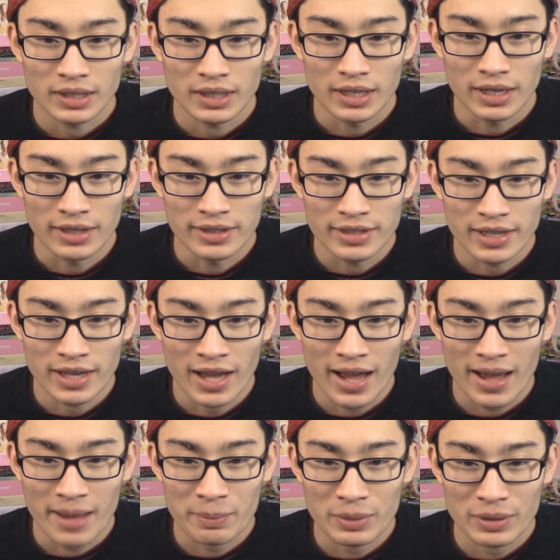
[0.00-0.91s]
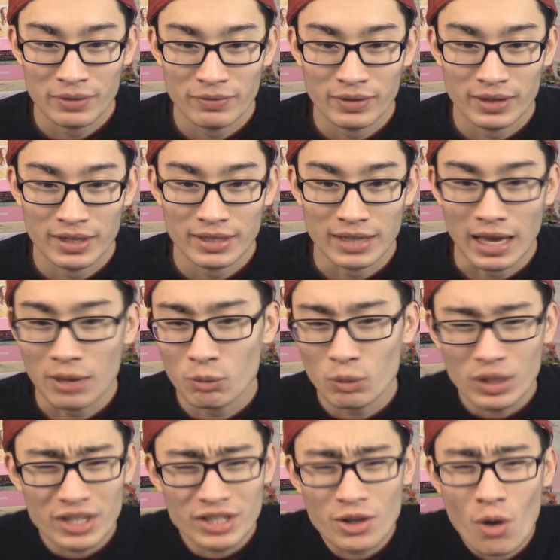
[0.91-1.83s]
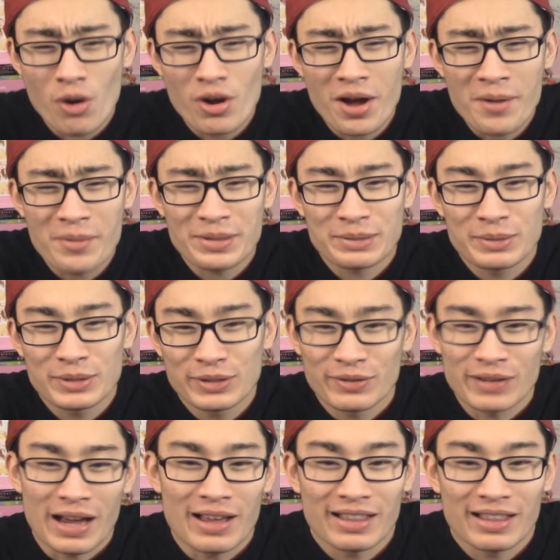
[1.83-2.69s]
It's a happy face. What is going on with this music?